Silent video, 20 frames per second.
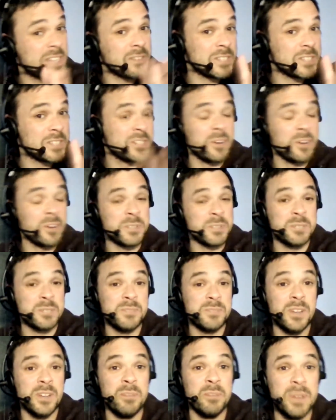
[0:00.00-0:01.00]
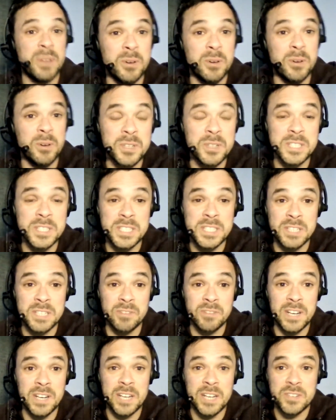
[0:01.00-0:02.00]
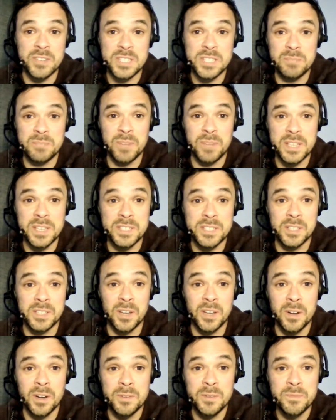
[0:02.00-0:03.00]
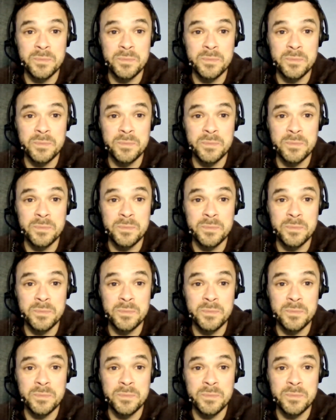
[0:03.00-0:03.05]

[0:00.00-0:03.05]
having started with something like Billhooks, this is a really interesting place to go.